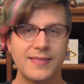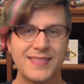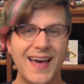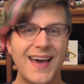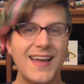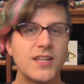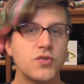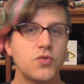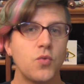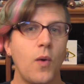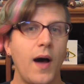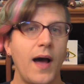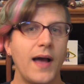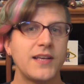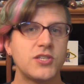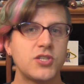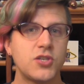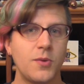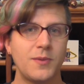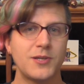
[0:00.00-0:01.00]
That is
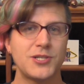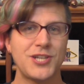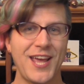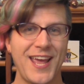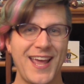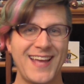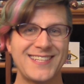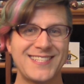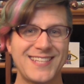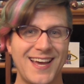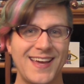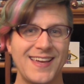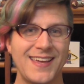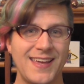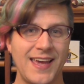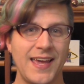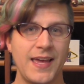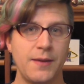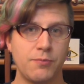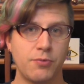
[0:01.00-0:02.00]
why so much anti
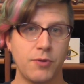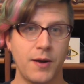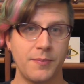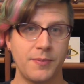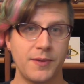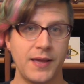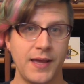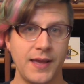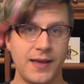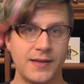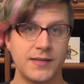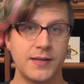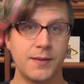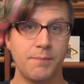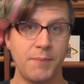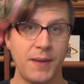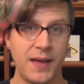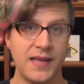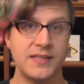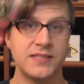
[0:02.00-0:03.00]
gay propaganda
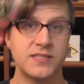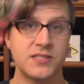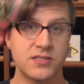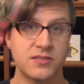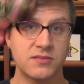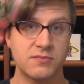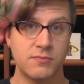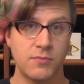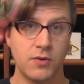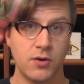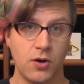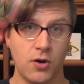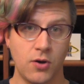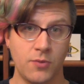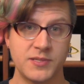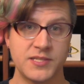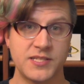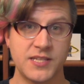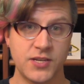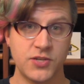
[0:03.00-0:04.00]
paints
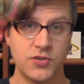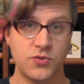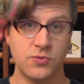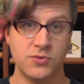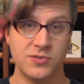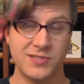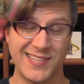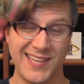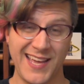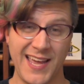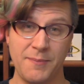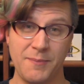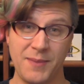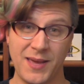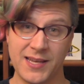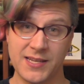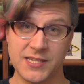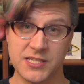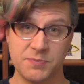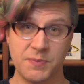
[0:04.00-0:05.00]
homosexuals, gay
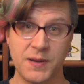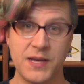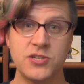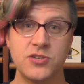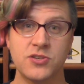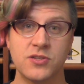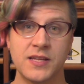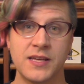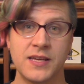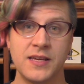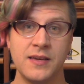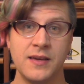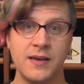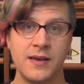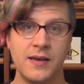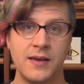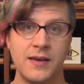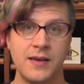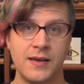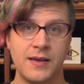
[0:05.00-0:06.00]
men especially,
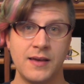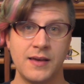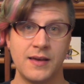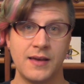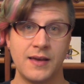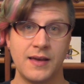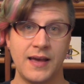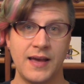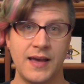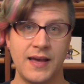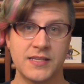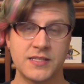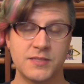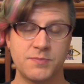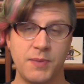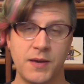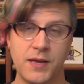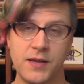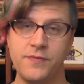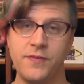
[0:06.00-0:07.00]
as
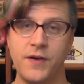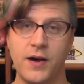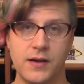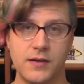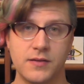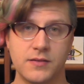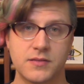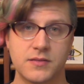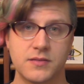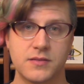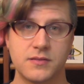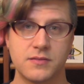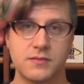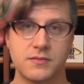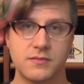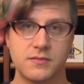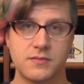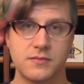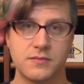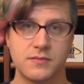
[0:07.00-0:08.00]
pedophiles.
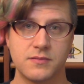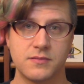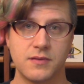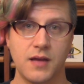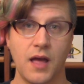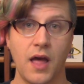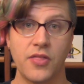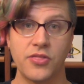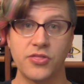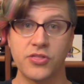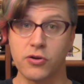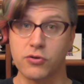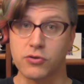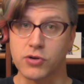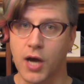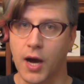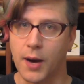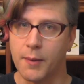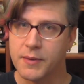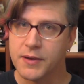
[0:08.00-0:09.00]
They're
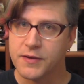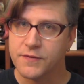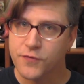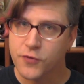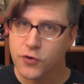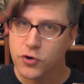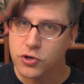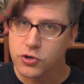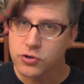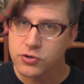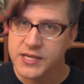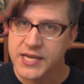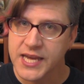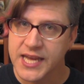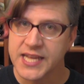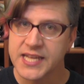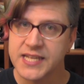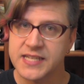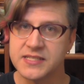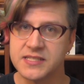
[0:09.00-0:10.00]
coming for your
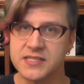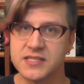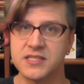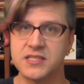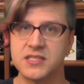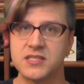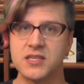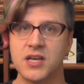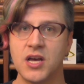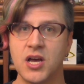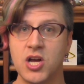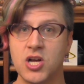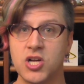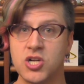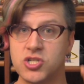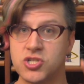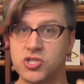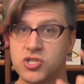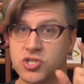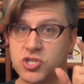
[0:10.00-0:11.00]
kids
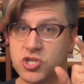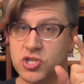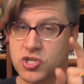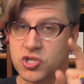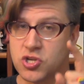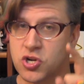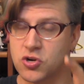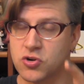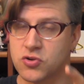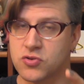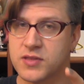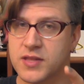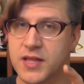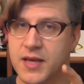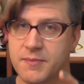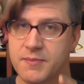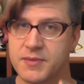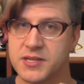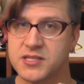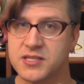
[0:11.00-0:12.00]
to turn
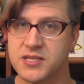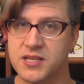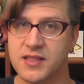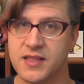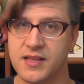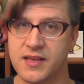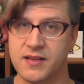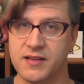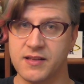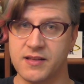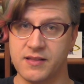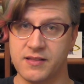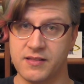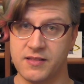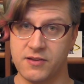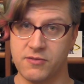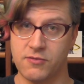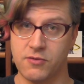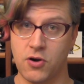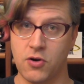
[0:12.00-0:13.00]
them into the,
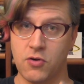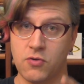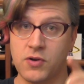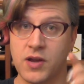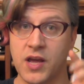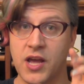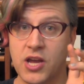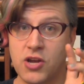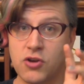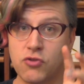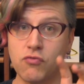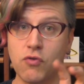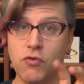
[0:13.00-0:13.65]
their own and